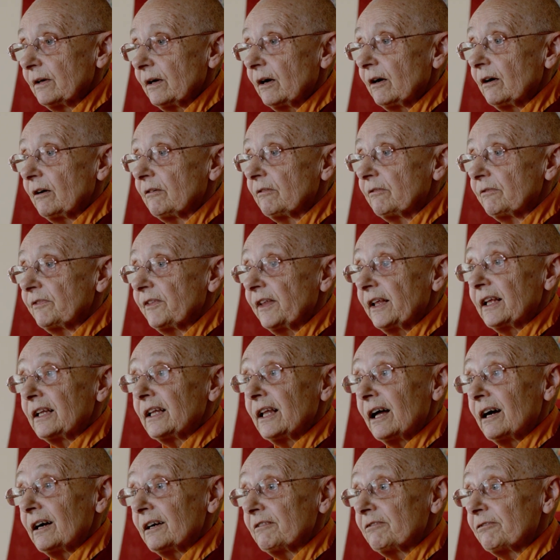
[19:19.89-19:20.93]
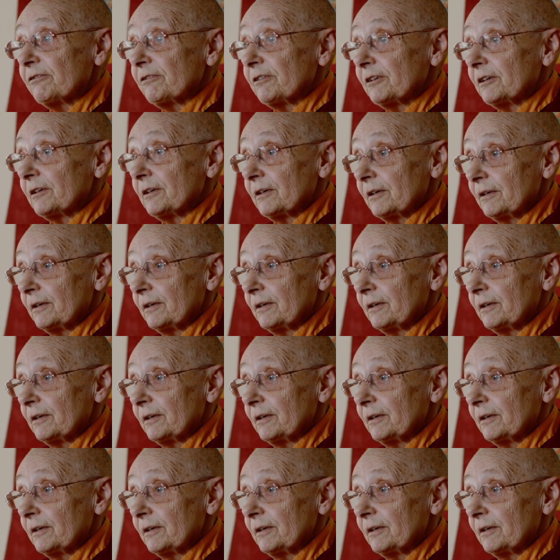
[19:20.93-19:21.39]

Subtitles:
of their life,